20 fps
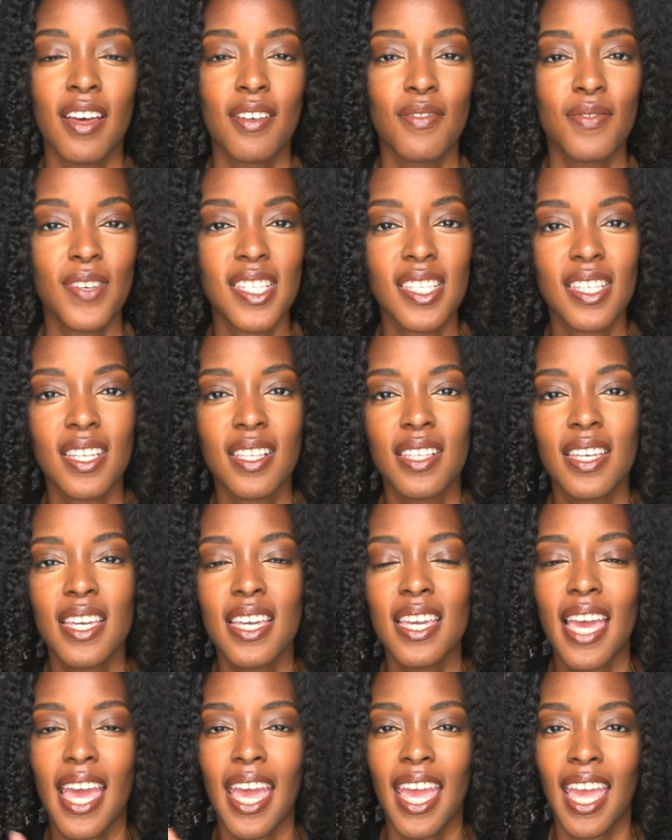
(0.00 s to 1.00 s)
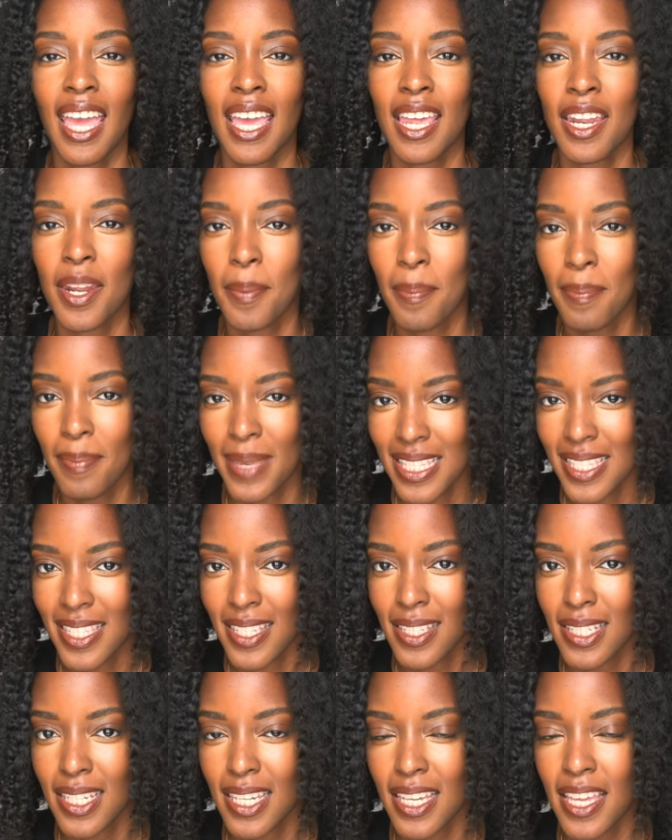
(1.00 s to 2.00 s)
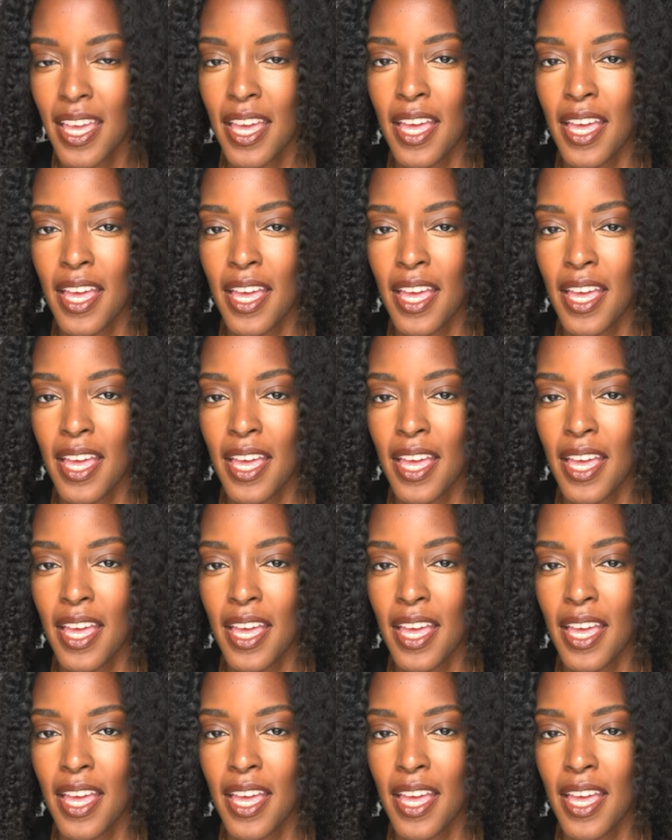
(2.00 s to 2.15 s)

physically and mentally.